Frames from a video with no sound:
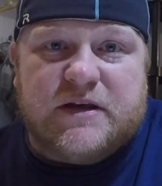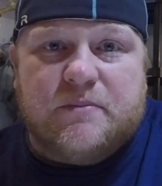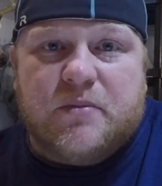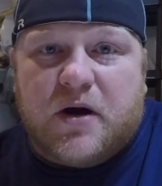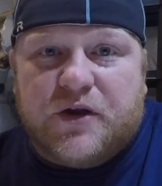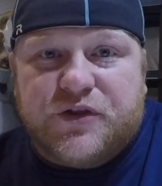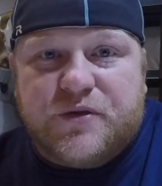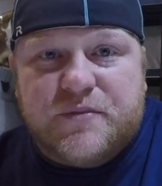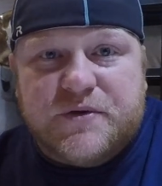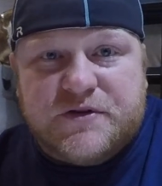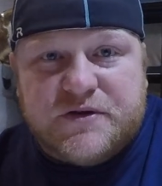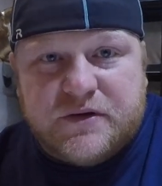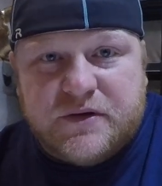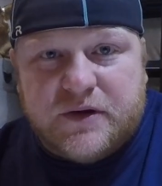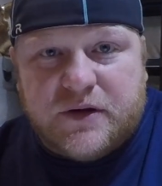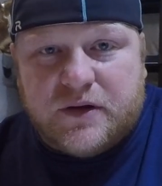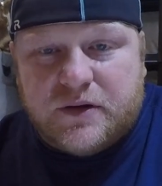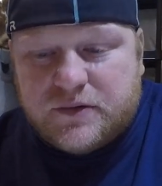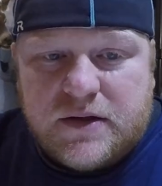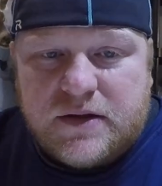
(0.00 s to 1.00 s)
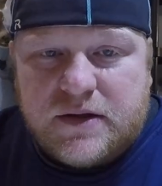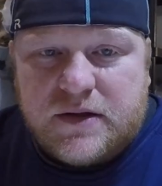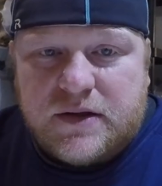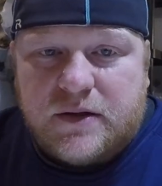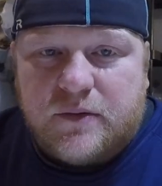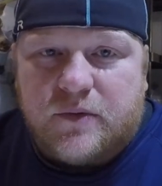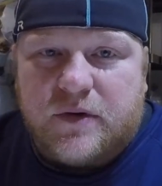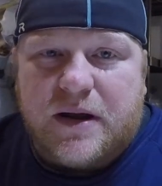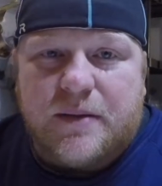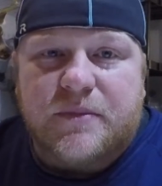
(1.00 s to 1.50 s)
bought the material.
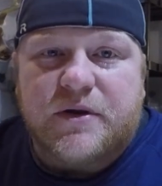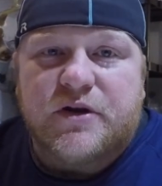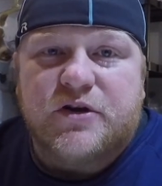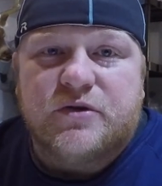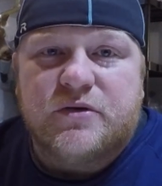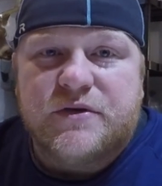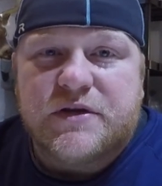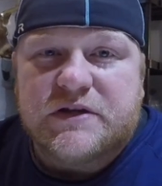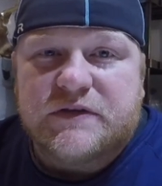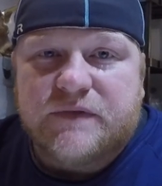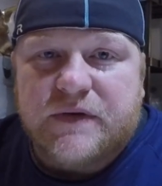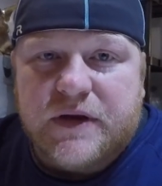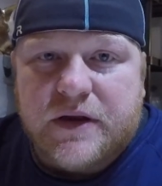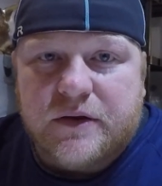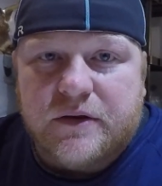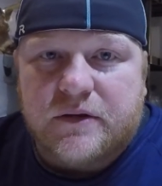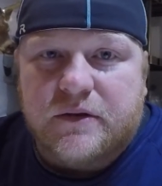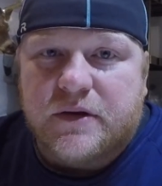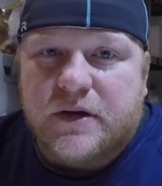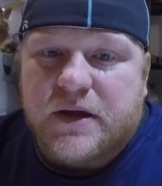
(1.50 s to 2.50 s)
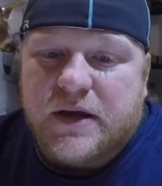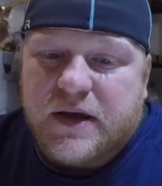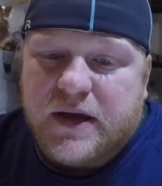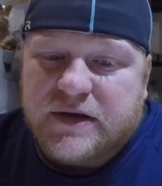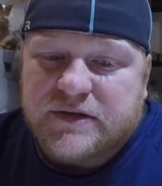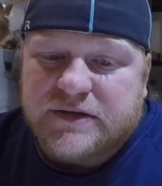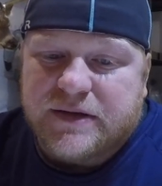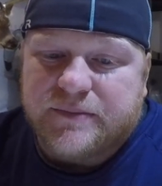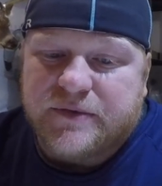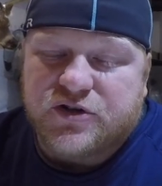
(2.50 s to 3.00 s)
What I'm going to do in this video
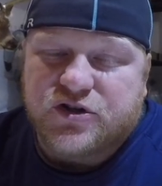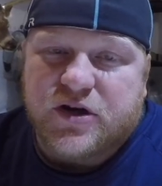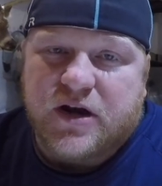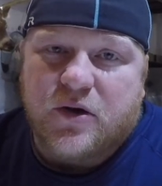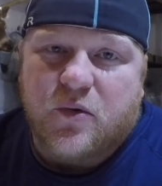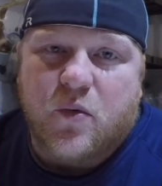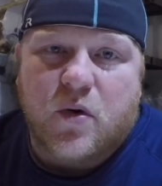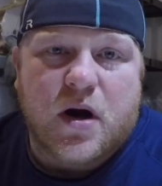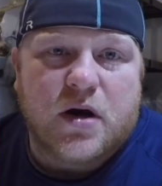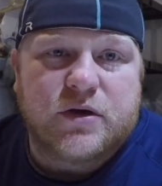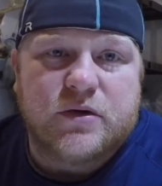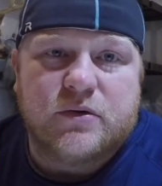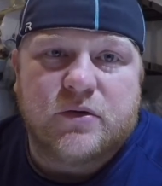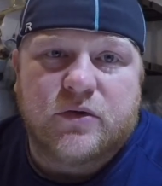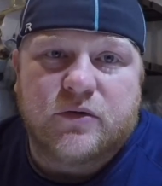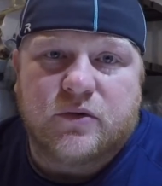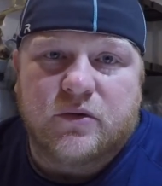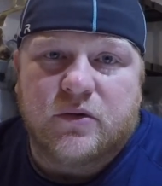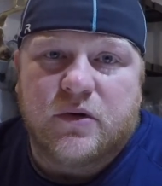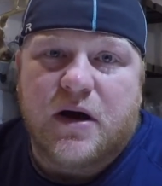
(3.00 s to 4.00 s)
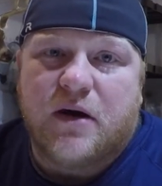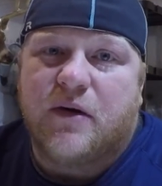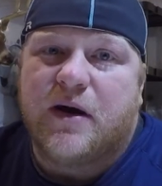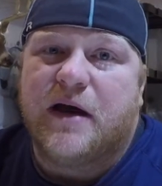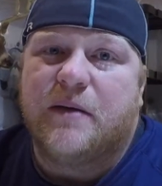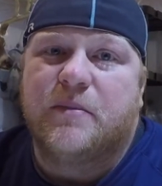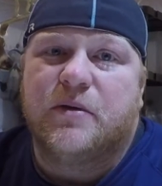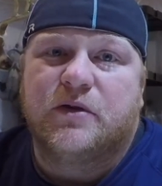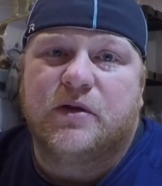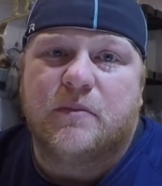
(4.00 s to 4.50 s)
is I'm going to try to walk you through how
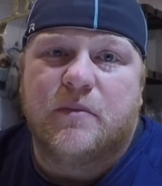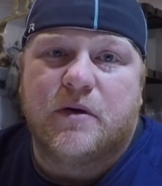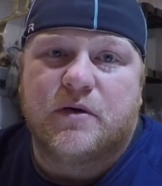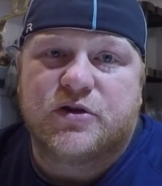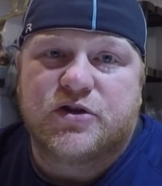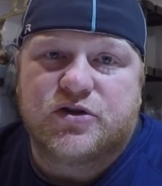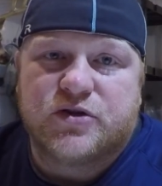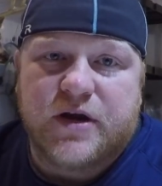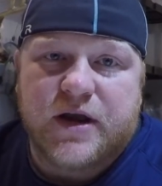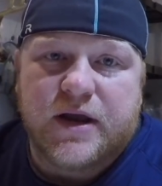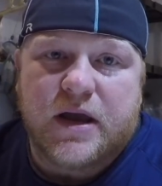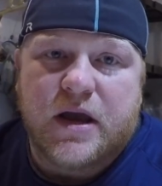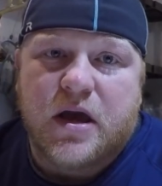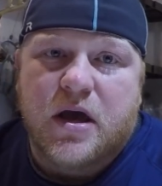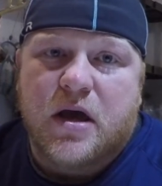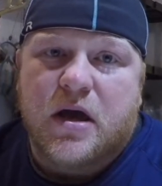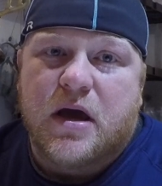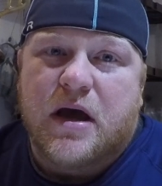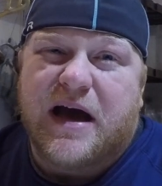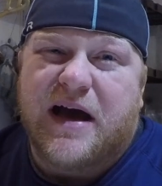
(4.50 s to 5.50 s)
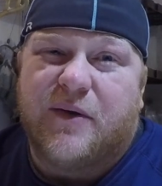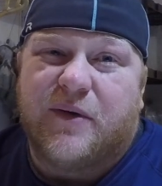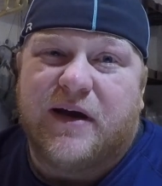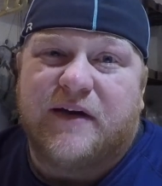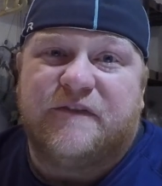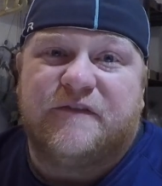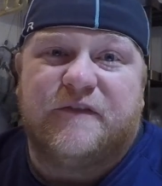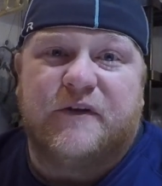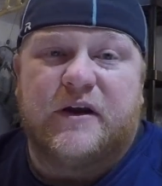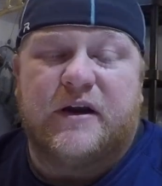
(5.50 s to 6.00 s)
I build a bowstring, how
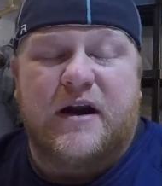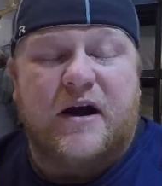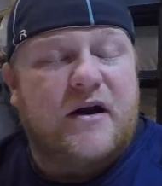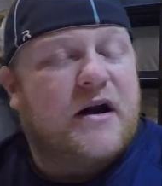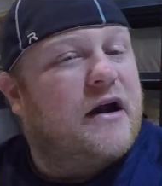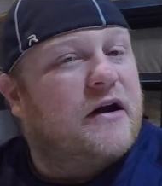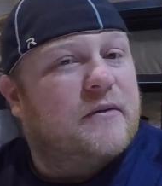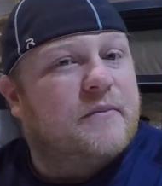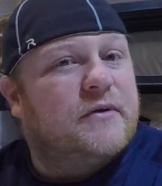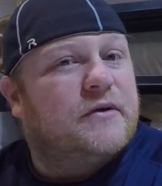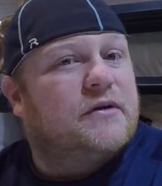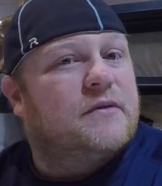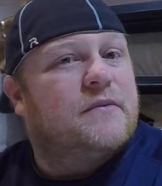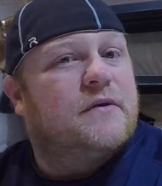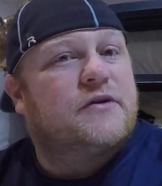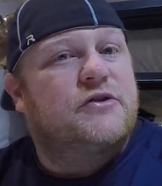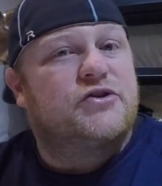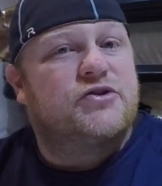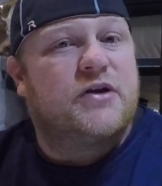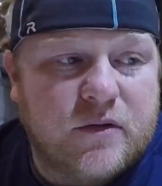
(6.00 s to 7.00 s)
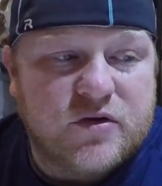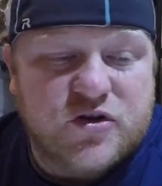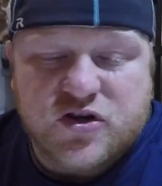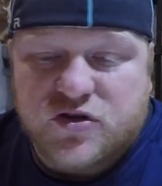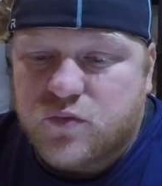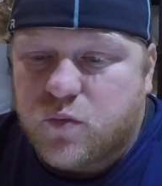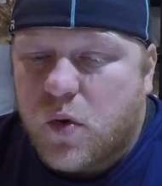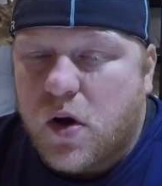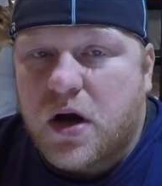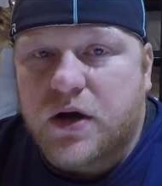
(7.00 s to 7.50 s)
I figured out how to build a bowstring,
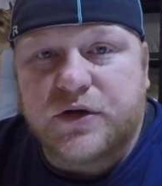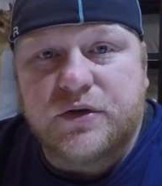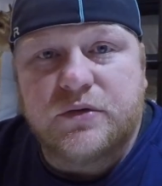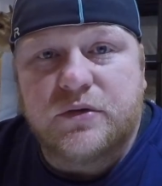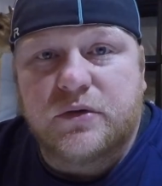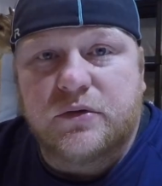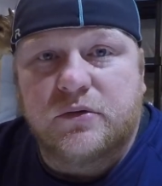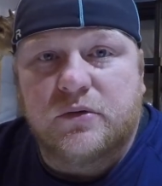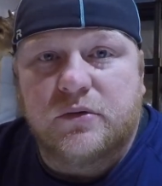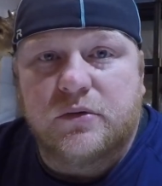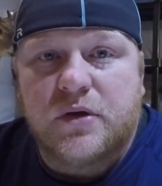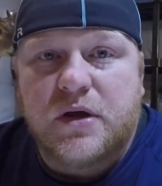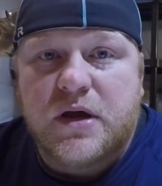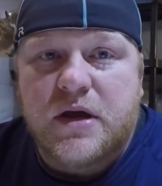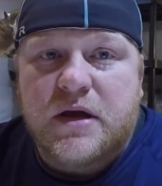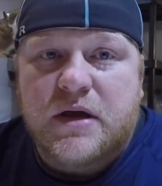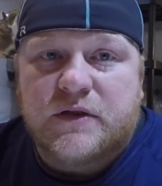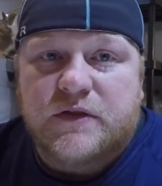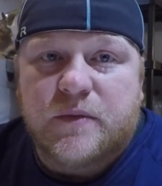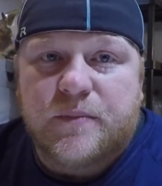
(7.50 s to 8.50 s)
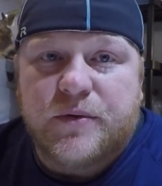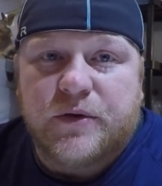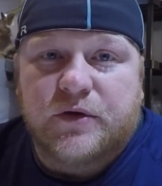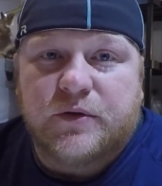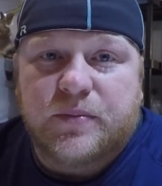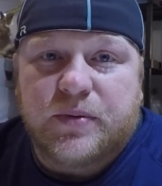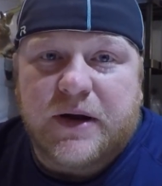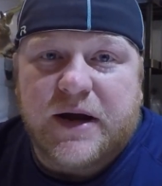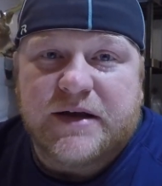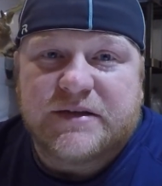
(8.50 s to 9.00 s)
just walk you through the
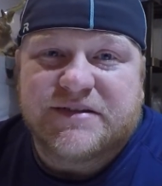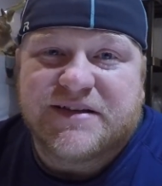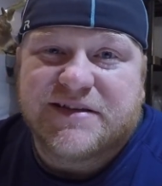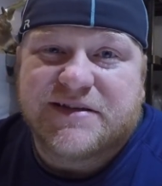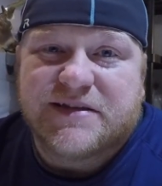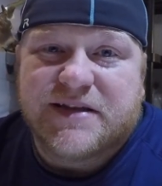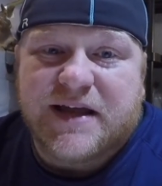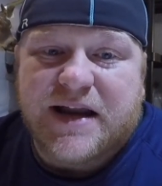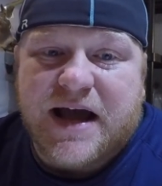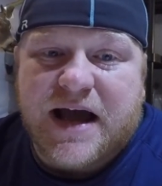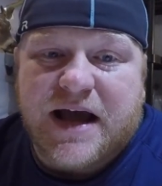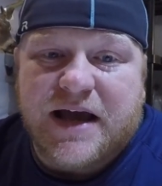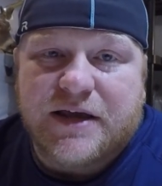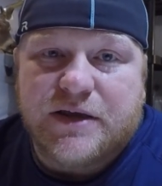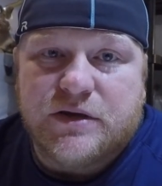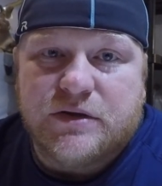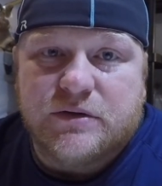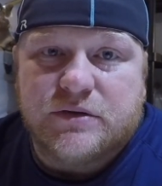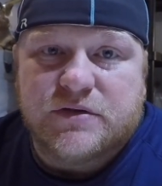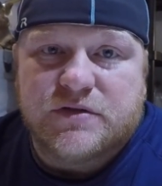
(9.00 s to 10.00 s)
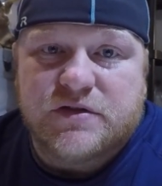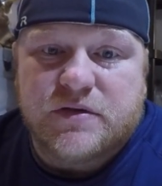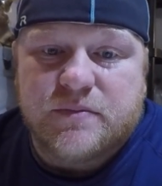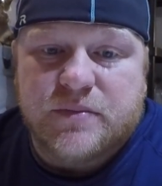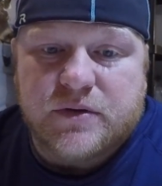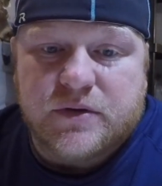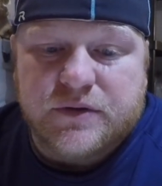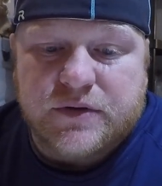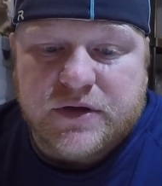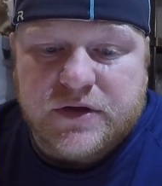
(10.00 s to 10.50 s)
build process that I use to
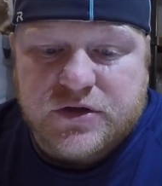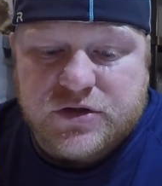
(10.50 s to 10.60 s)
build these